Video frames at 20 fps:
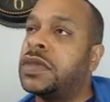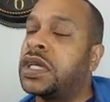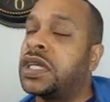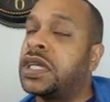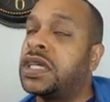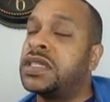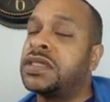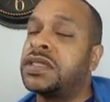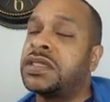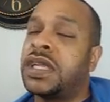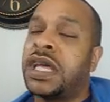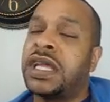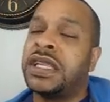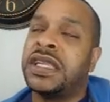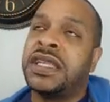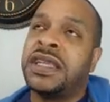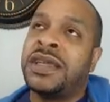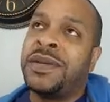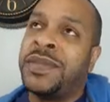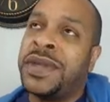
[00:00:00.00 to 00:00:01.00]
I guess I,
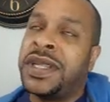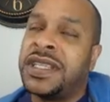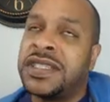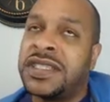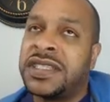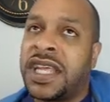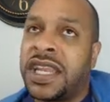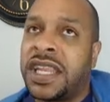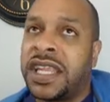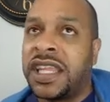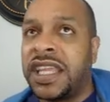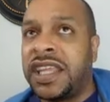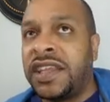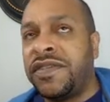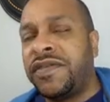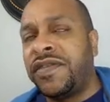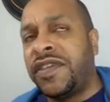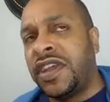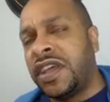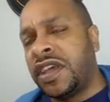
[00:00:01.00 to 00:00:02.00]
I mean it's not an
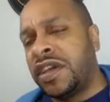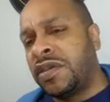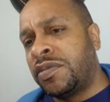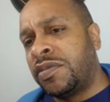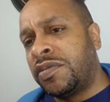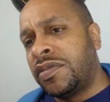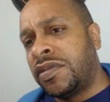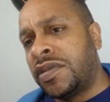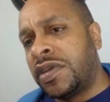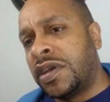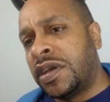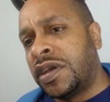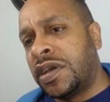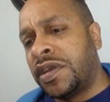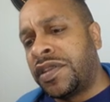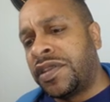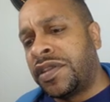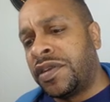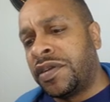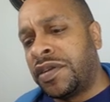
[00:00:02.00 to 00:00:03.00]
EVM, uh,
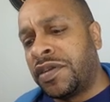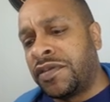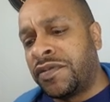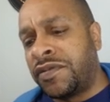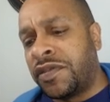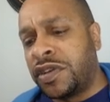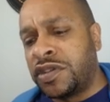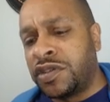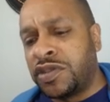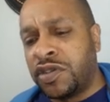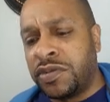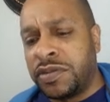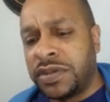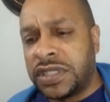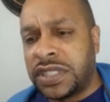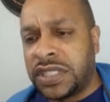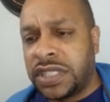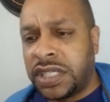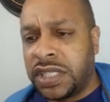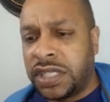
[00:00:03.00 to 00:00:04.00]
Ethereum Virtual
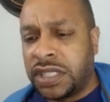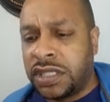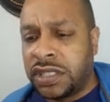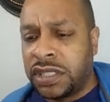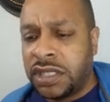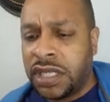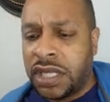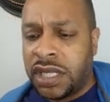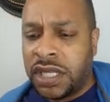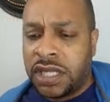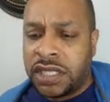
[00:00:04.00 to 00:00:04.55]
Machine,